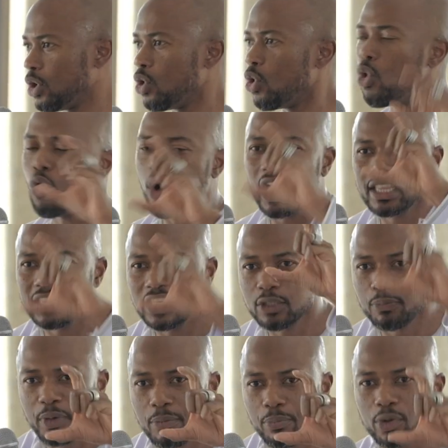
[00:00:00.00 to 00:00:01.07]
who are
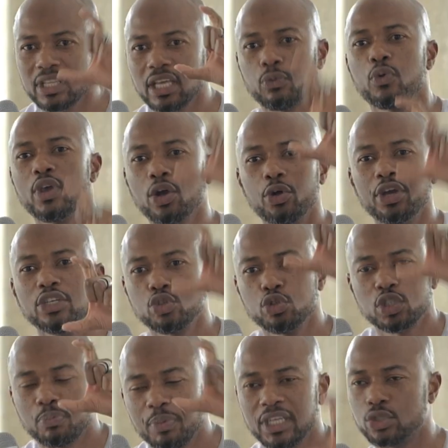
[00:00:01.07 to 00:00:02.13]
these people that we are going to
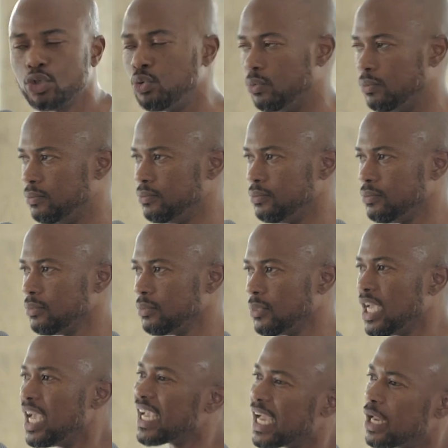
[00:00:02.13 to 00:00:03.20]
speak to
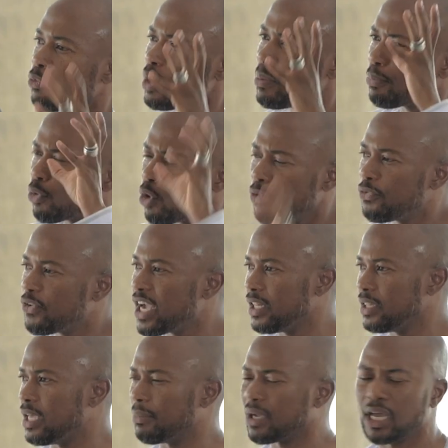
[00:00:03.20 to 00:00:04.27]
can we
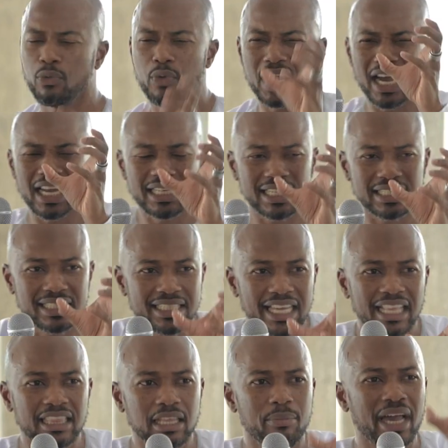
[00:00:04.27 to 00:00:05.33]
profile them can we
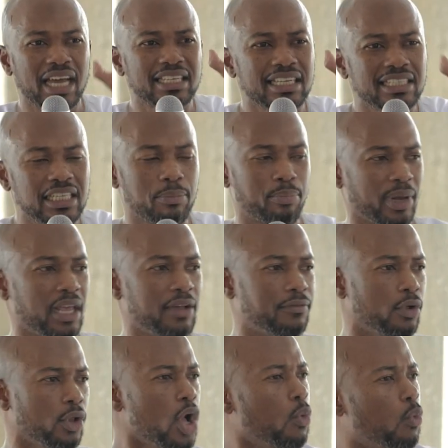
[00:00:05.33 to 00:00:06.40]
understand them at a deep
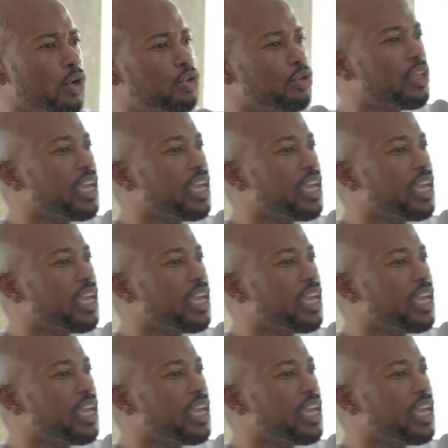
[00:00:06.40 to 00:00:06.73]
level what do